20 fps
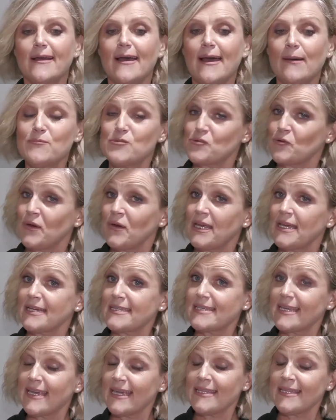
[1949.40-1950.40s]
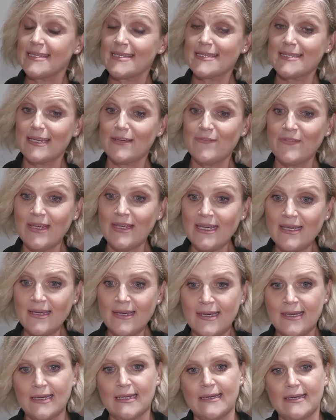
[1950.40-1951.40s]
joining us again this evening.
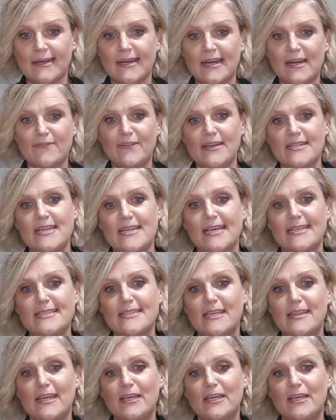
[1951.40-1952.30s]
Fantastic.